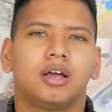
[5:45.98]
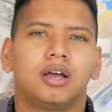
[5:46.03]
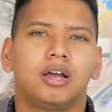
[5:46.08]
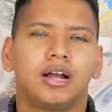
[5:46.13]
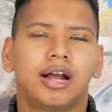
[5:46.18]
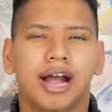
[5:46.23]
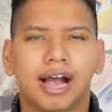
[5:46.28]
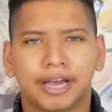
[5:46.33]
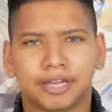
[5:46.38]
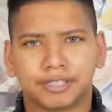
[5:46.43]

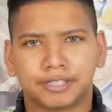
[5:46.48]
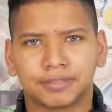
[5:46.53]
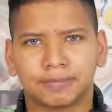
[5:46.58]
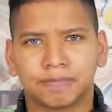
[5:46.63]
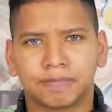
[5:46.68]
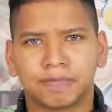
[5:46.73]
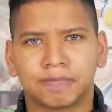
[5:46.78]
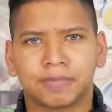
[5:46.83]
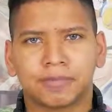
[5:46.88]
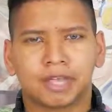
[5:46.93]
Guys,
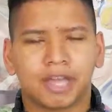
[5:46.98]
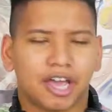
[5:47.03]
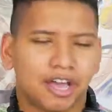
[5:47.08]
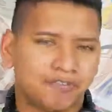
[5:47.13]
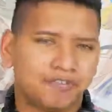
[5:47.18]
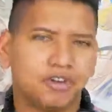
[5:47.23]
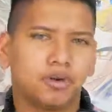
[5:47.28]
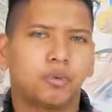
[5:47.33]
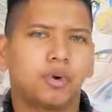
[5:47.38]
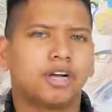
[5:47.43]

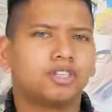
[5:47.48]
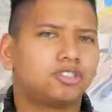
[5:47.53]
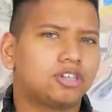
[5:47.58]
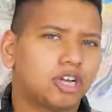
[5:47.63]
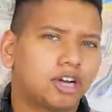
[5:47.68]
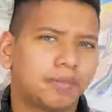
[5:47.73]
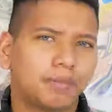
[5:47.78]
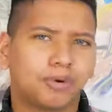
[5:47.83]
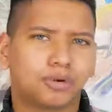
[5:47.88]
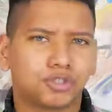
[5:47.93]
if you want
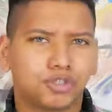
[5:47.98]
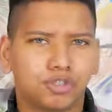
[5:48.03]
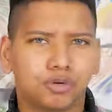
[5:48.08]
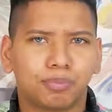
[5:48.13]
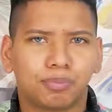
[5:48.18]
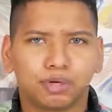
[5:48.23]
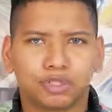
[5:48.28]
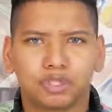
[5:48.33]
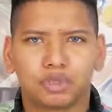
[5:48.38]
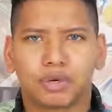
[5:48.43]
Dragon Ball
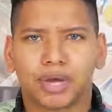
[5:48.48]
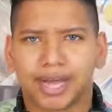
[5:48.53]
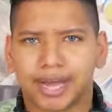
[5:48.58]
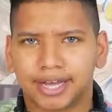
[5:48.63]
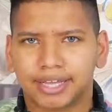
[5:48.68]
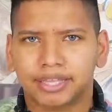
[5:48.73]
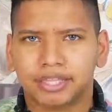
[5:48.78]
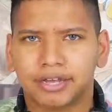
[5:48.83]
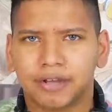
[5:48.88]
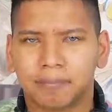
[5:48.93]
Super to
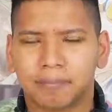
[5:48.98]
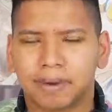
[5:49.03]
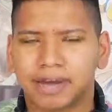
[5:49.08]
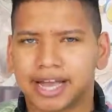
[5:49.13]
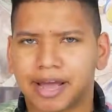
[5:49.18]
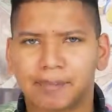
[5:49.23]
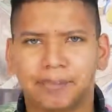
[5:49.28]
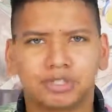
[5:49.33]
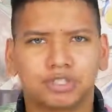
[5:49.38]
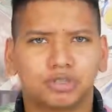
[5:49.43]
end
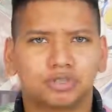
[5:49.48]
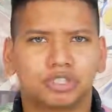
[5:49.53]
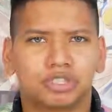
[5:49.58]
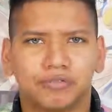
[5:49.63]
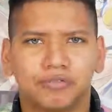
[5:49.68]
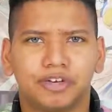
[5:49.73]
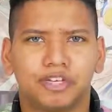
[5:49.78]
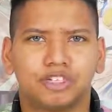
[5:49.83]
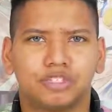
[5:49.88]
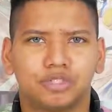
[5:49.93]
by episode
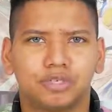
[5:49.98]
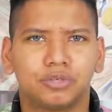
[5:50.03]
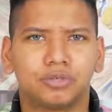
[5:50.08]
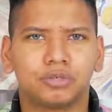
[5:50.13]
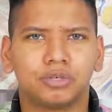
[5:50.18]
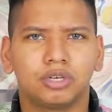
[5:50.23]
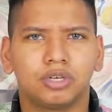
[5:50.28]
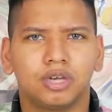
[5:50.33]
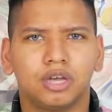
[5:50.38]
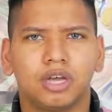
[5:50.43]

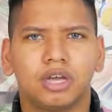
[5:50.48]
72,